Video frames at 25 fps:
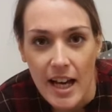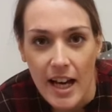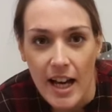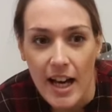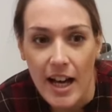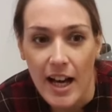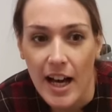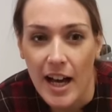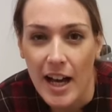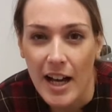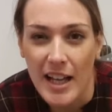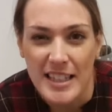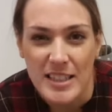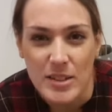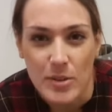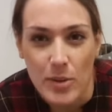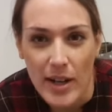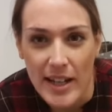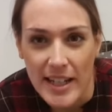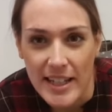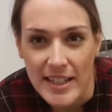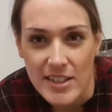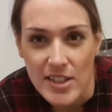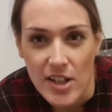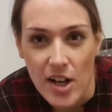Uh, it's
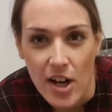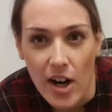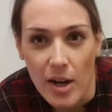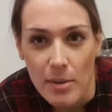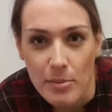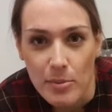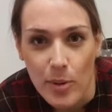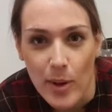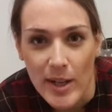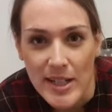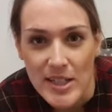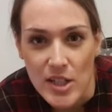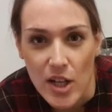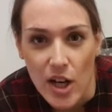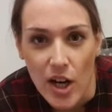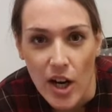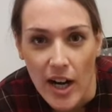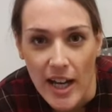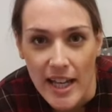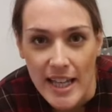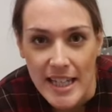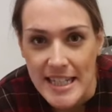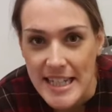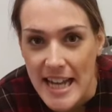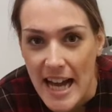quite, I'm quite
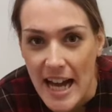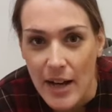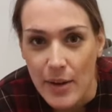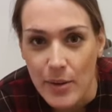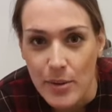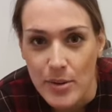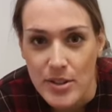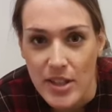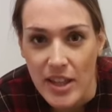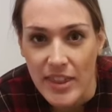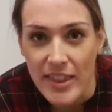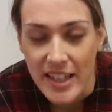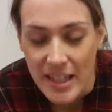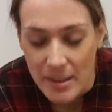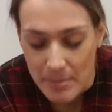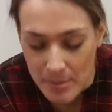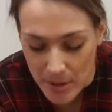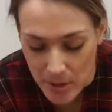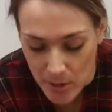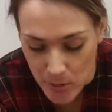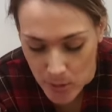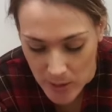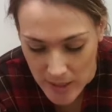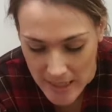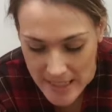tired now, so I think I'm
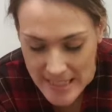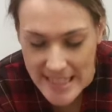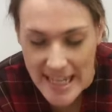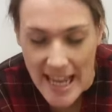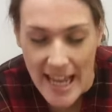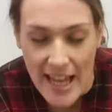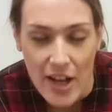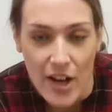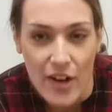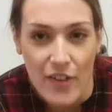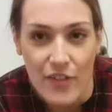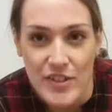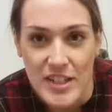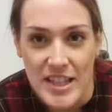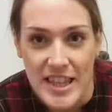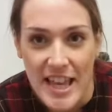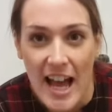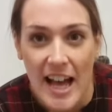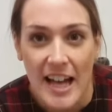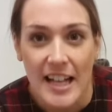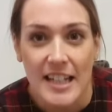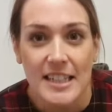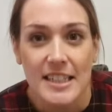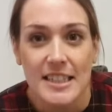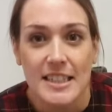gonna call it a day after
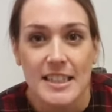that,